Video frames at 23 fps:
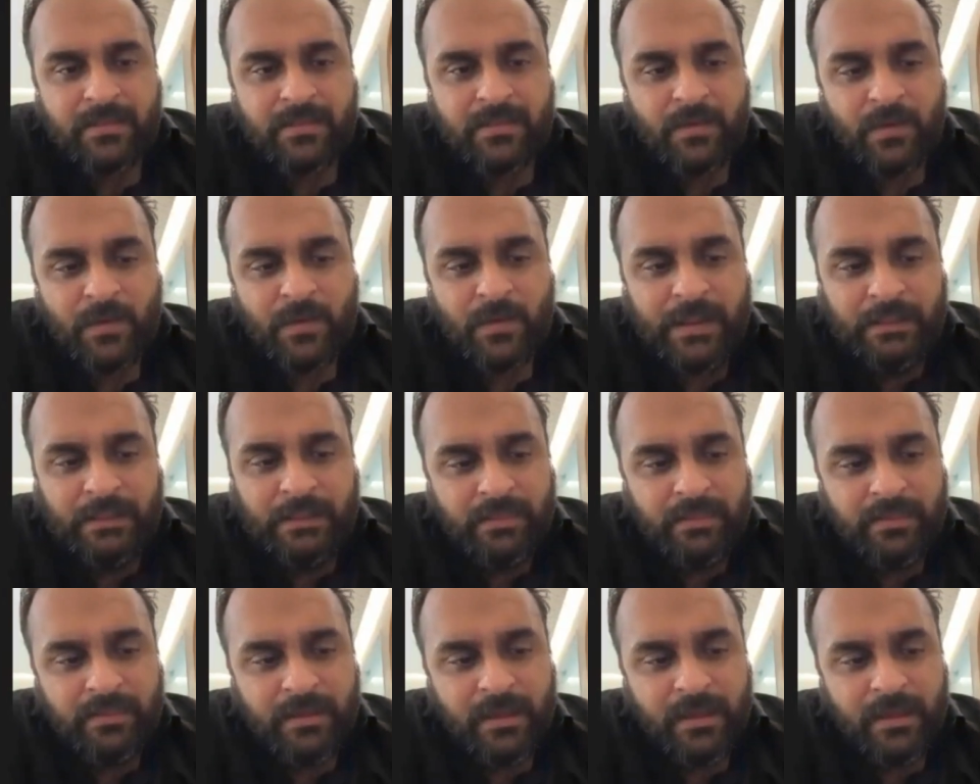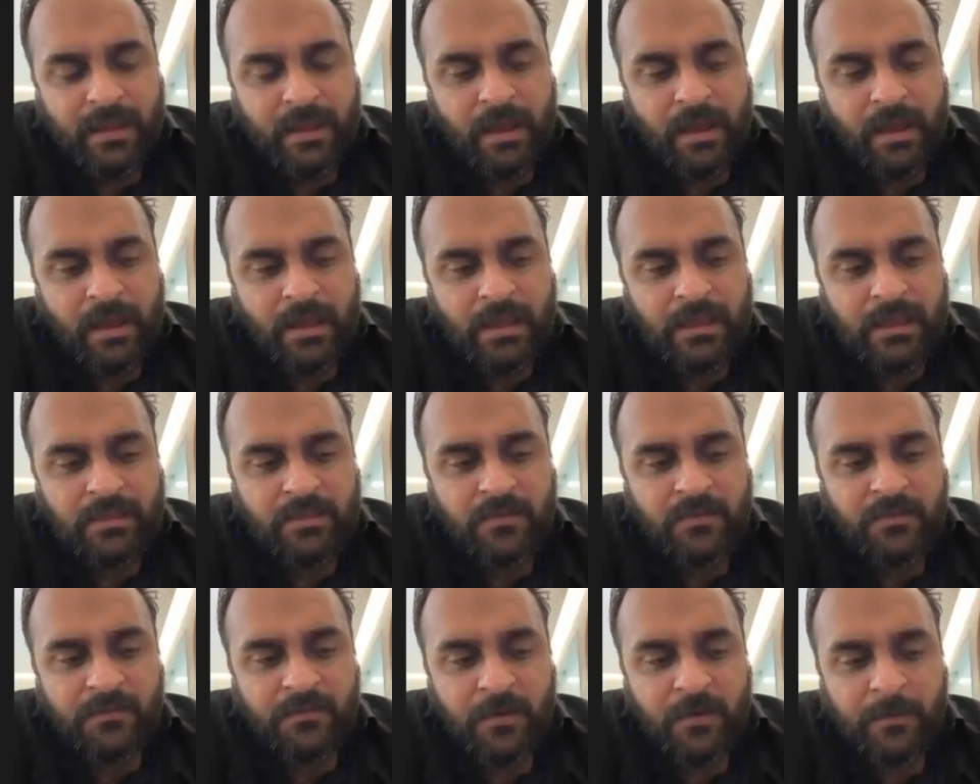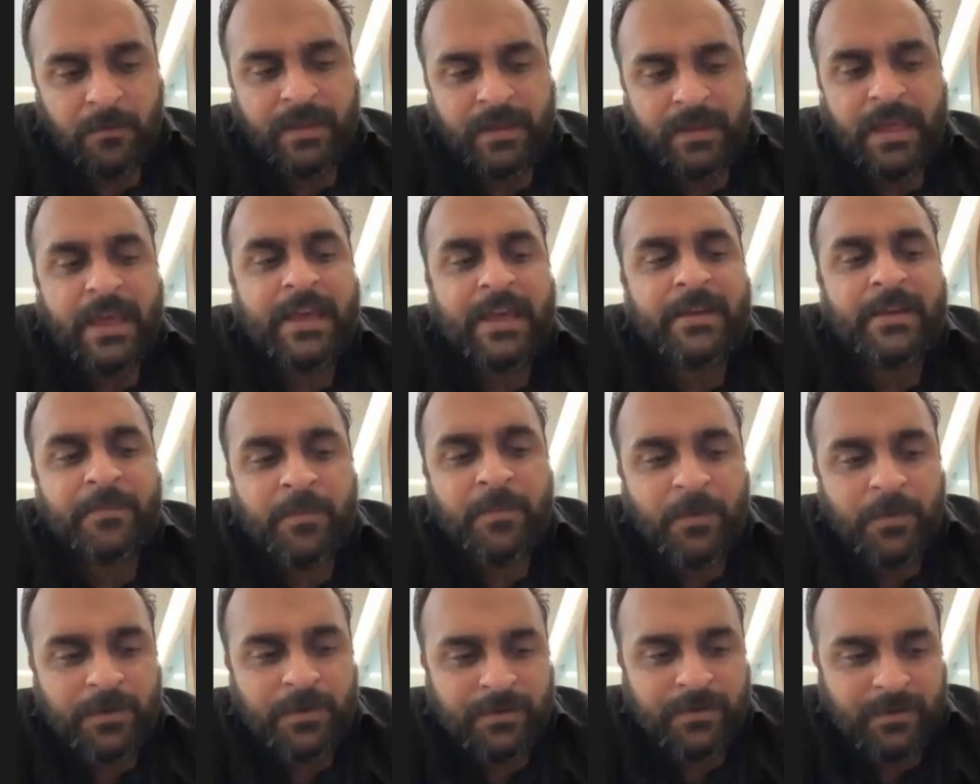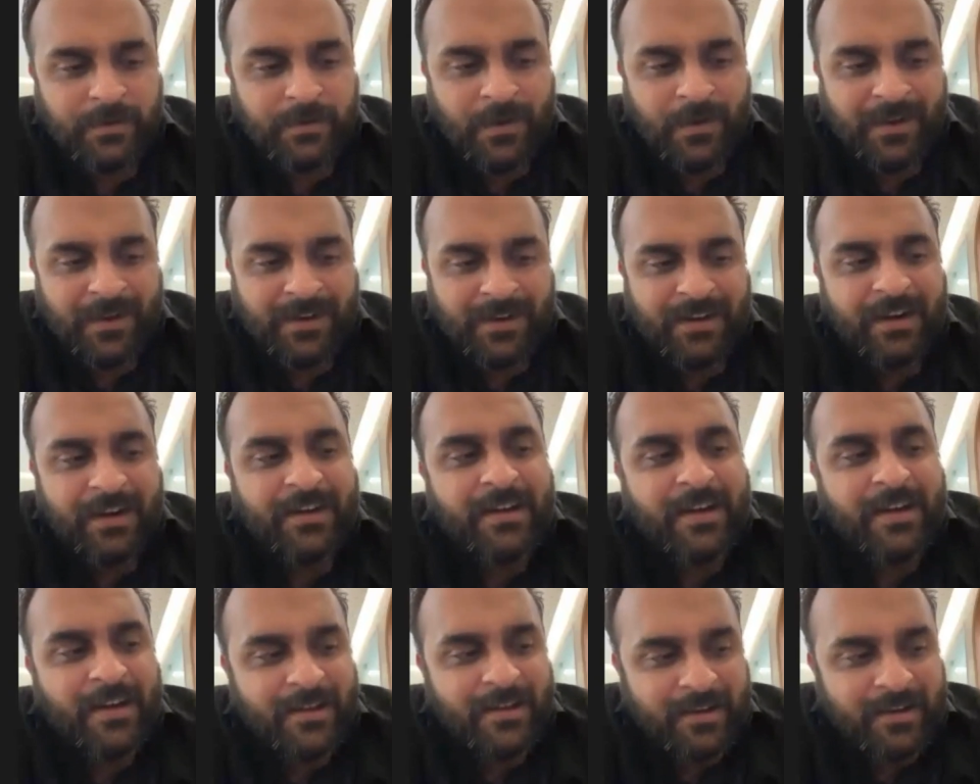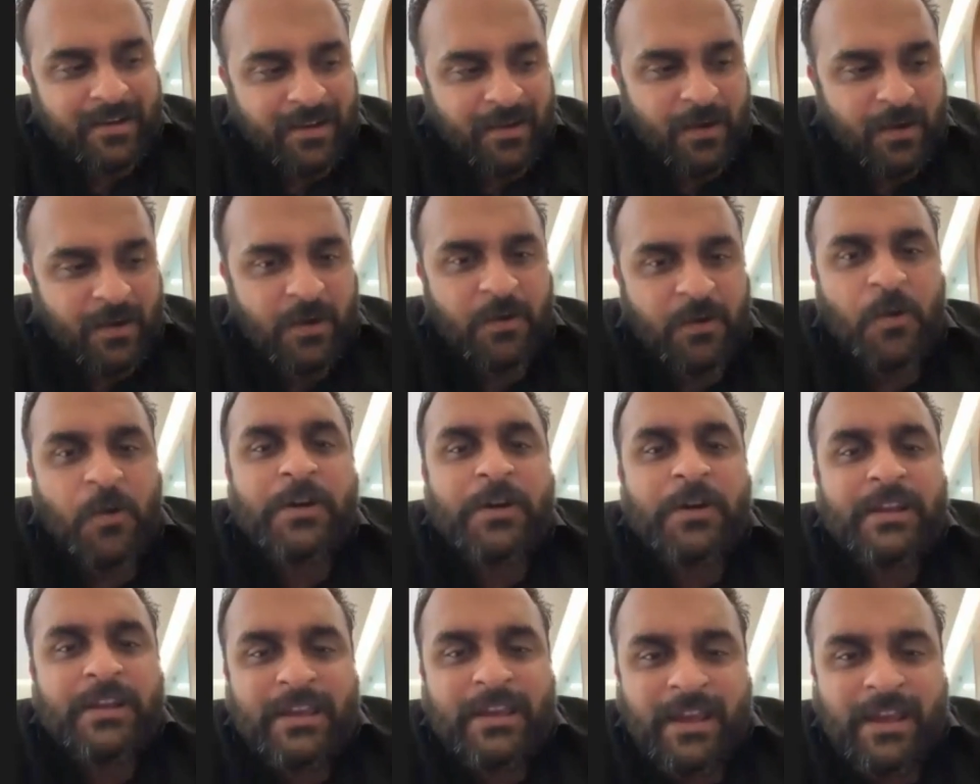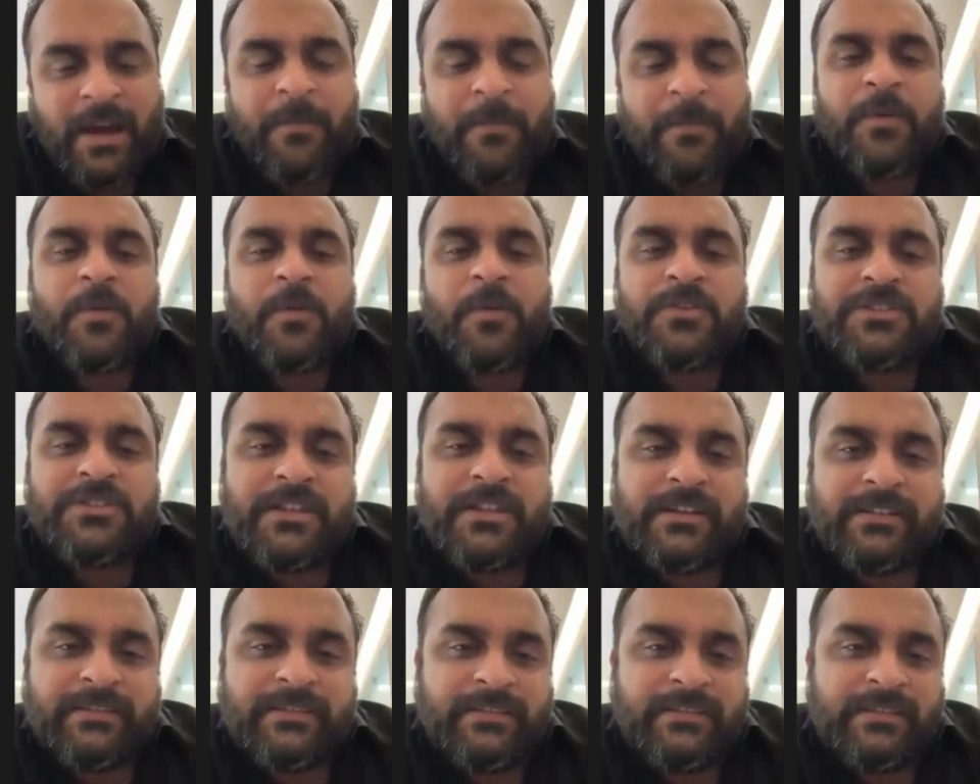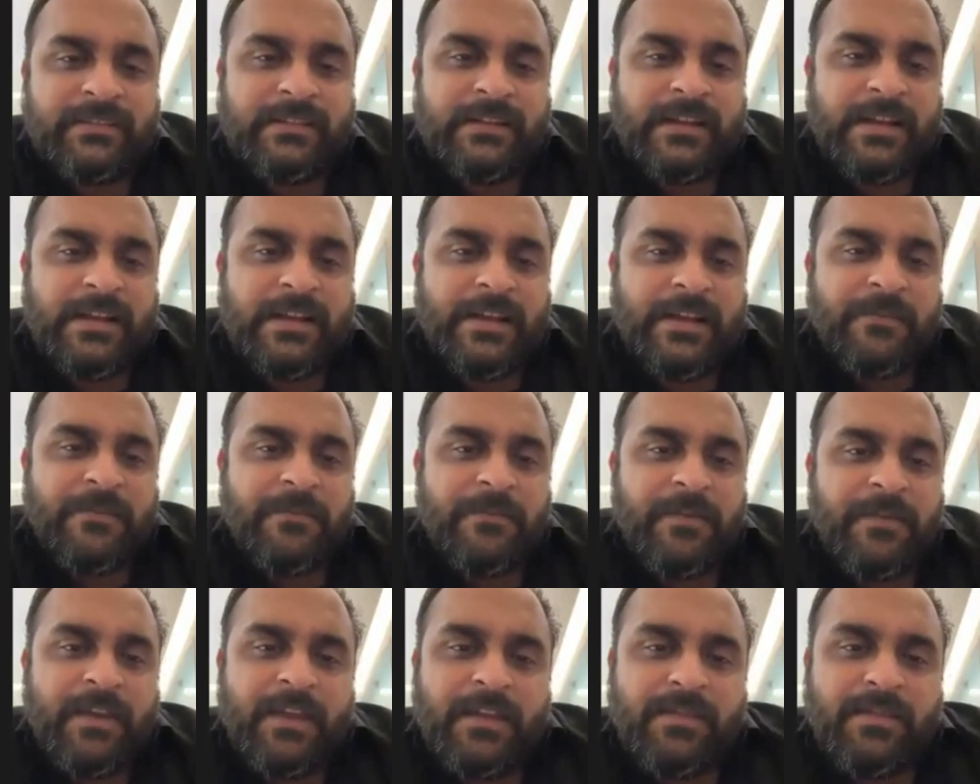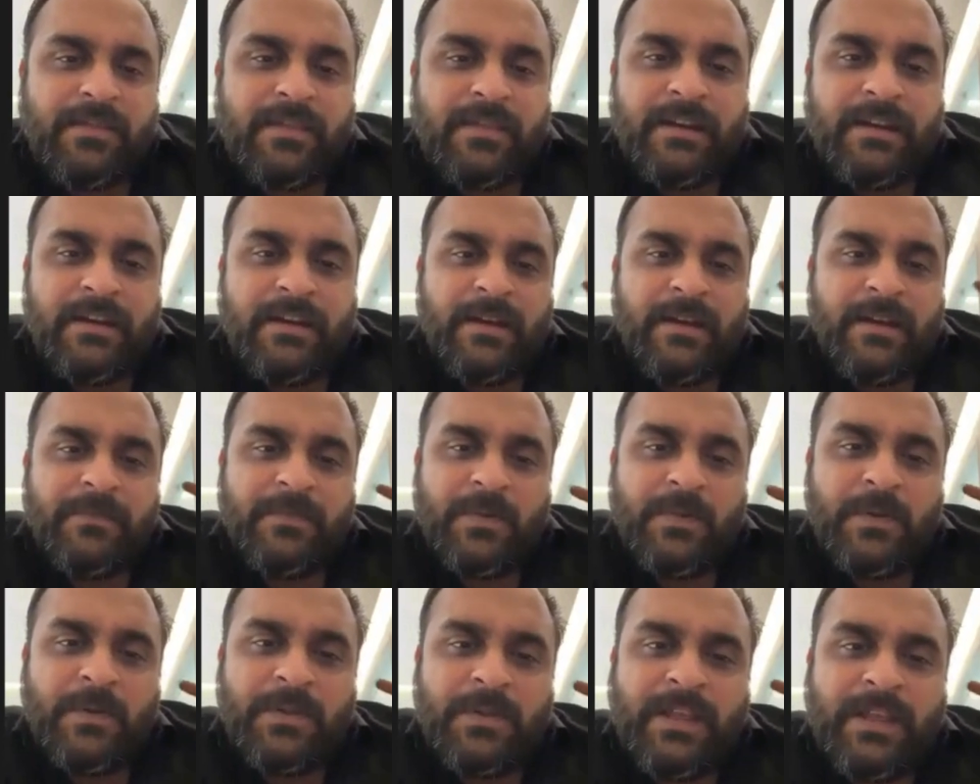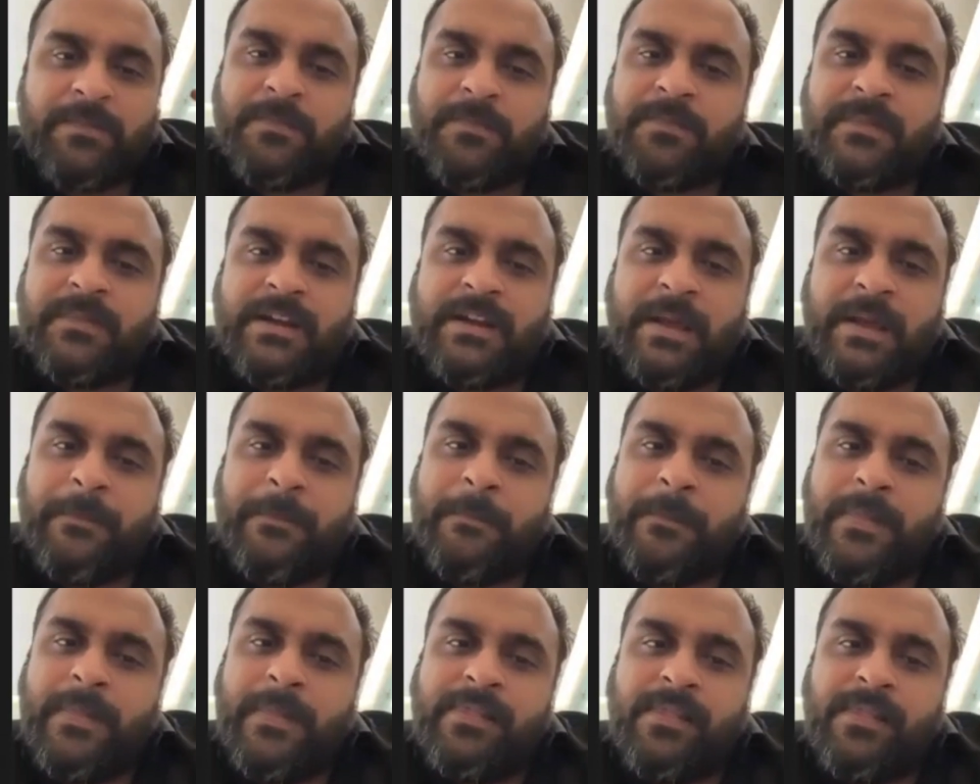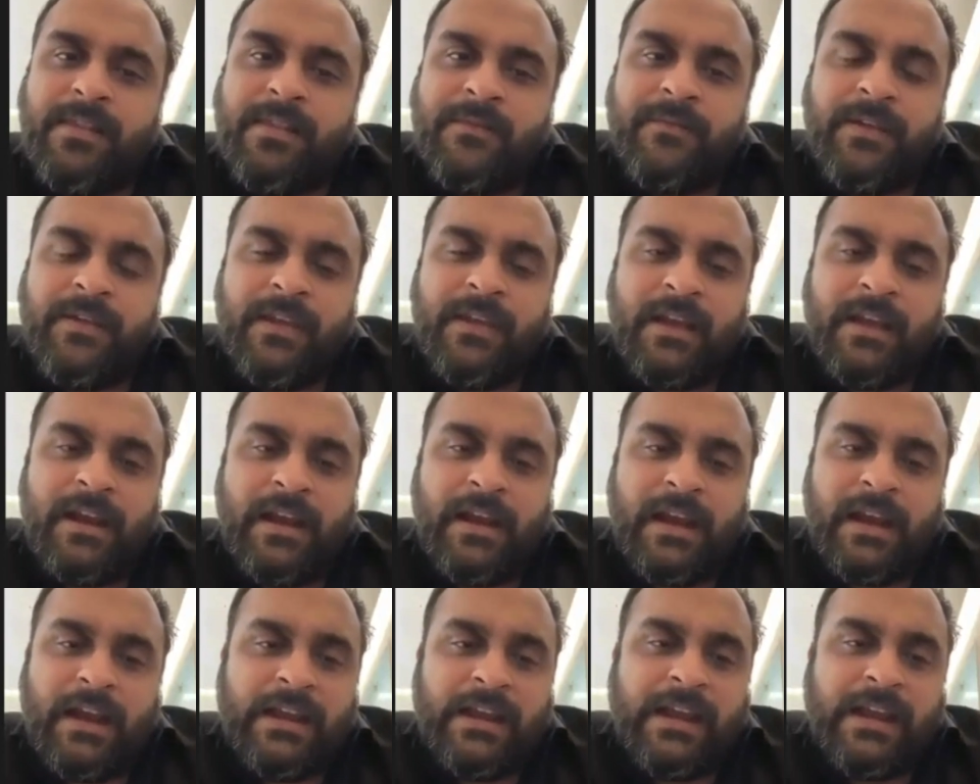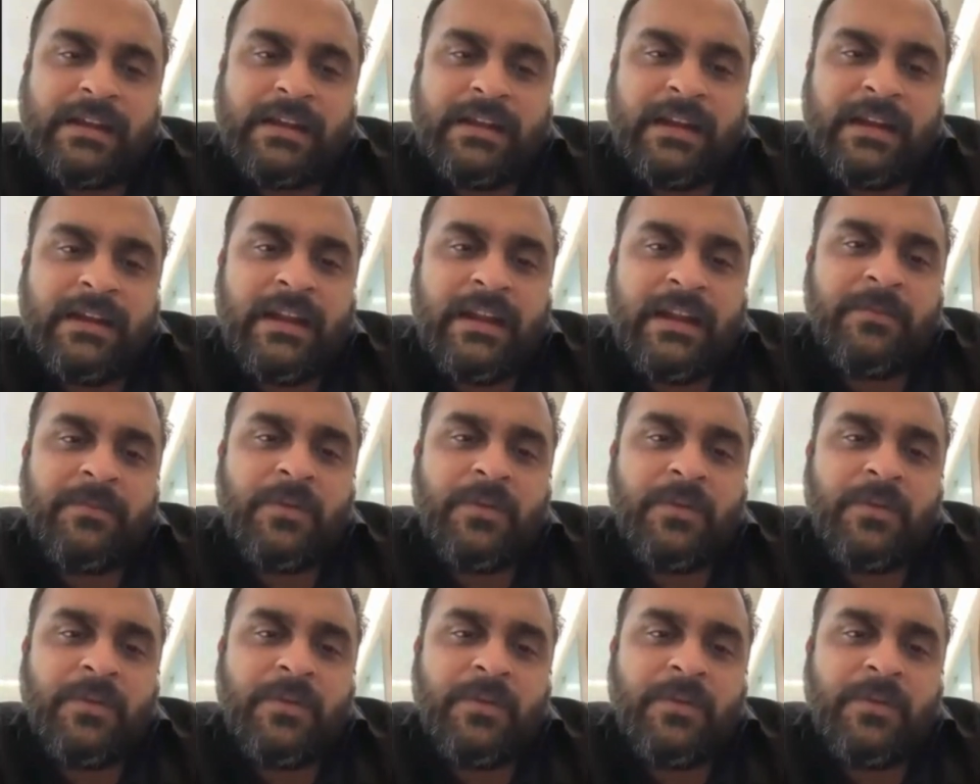So let's say a Hindu from Khairpur or Ladkana or Ghotki approached us. We send them to that temple. We connected